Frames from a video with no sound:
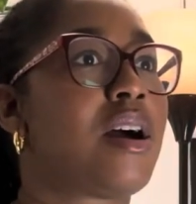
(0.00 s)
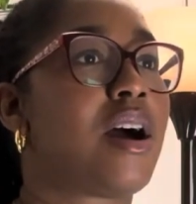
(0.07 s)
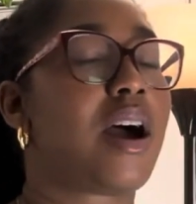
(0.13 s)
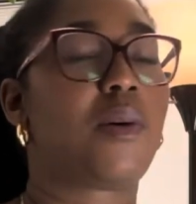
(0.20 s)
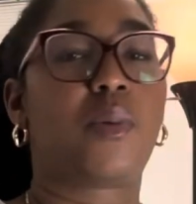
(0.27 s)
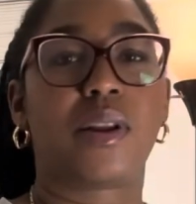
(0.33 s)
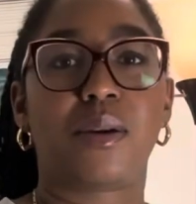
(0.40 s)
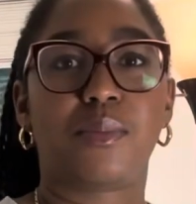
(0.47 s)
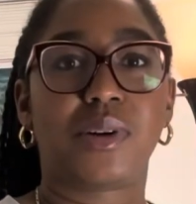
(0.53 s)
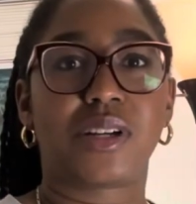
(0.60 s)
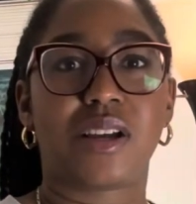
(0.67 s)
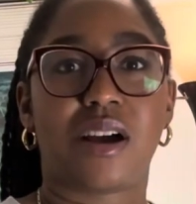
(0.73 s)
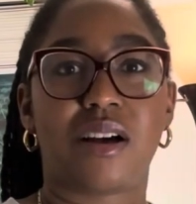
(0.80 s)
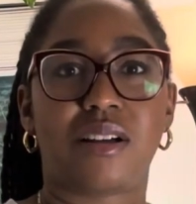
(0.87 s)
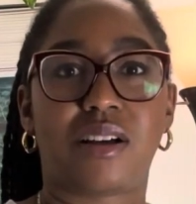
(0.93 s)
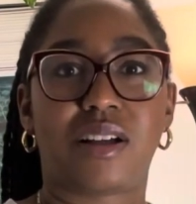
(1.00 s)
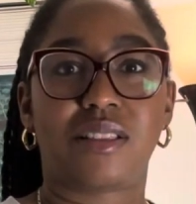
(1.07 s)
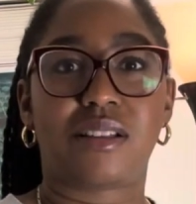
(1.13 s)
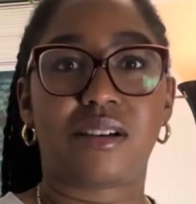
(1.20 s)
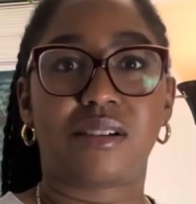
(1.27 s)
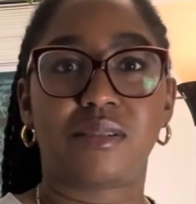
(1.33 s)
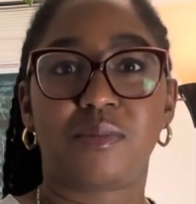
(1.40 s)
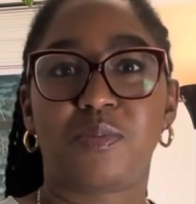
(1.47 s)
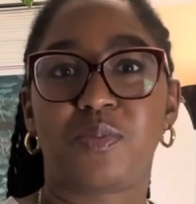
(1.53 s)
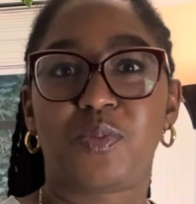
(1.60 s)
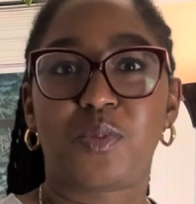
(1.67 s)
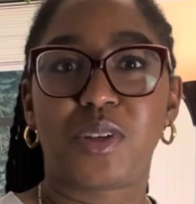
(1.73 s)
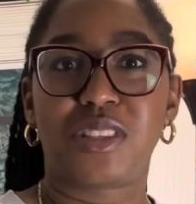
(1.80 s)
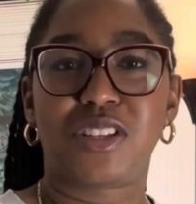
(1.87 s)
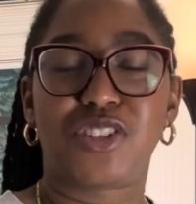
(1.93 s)
I want to bring y'all along
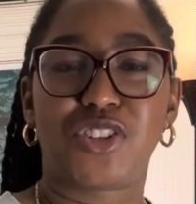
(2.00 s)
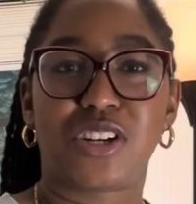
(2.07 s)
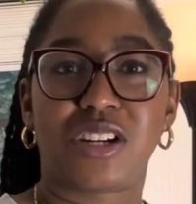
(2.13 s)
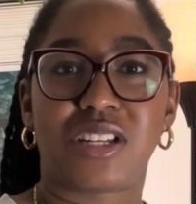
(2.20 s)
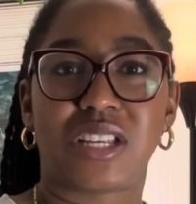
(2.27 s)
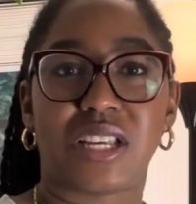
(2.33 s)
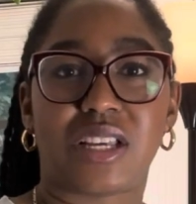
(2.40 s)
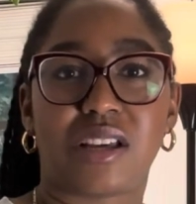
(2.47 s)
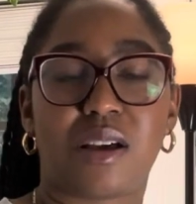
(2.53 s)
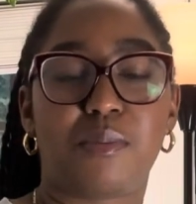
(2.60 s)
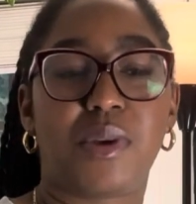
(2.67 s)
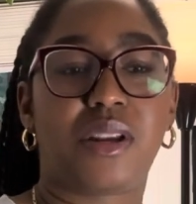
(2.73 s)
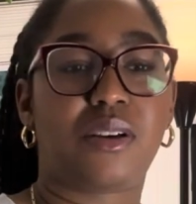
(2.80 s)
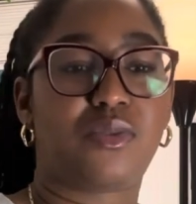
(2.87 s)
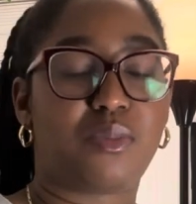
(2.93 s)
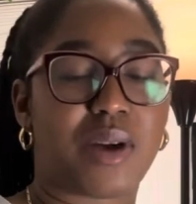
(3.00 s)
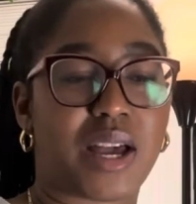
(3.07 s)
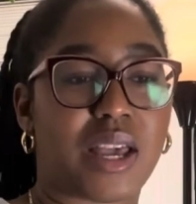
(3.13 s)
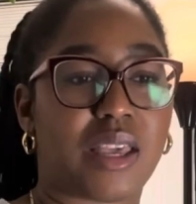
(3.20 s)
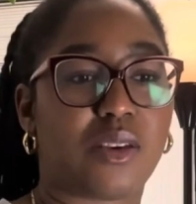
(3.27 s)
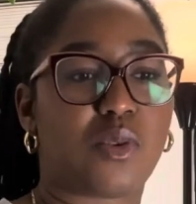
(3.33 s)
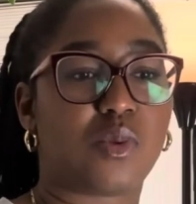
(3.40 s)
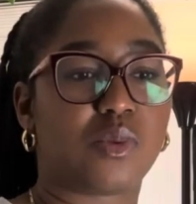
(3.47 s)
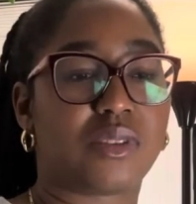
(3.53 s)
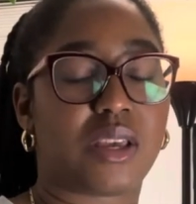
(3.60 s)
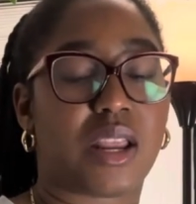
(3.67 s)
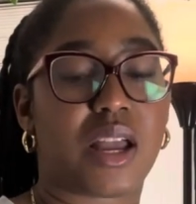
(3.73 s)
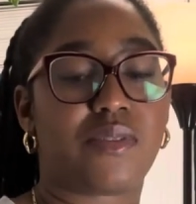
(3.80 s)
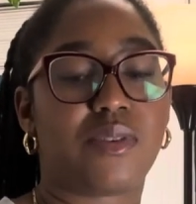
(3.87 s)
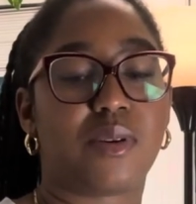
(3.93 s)
with the journey, a bit of my goal
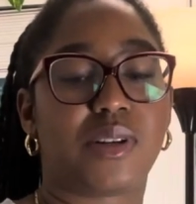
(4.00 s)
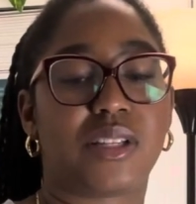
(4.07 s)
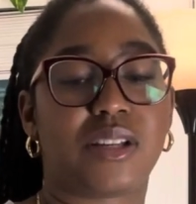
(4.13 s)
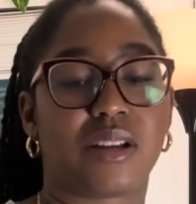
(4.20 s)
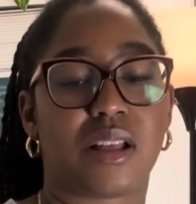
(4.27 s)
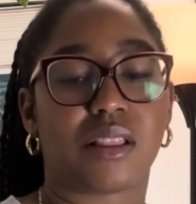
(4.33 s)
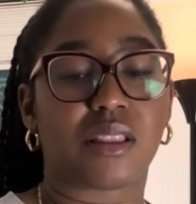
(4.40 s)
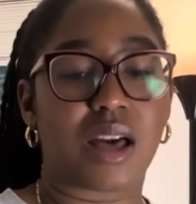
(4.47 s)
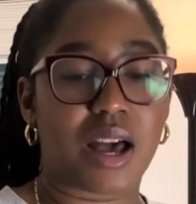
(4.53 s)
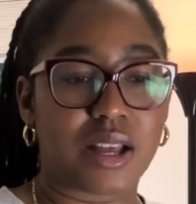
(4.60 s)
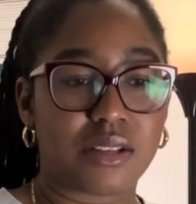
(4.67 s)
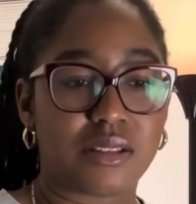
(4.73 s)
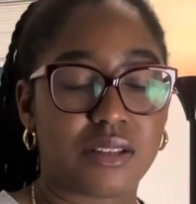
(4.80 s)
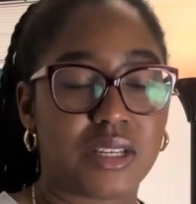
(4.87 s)
setting. I've already done a lot